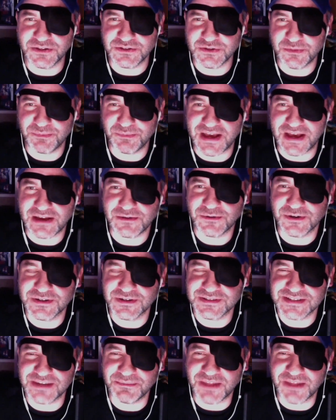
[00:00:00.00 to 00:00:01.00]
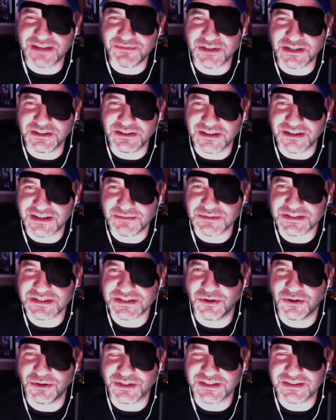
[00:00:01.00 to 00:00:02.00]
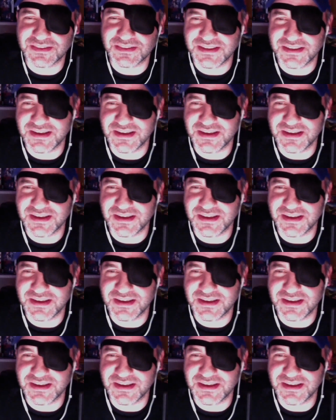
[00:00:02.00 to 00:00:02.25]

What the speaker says: do it backwards. I'm not even gonna look. I'm just gonna hold it to the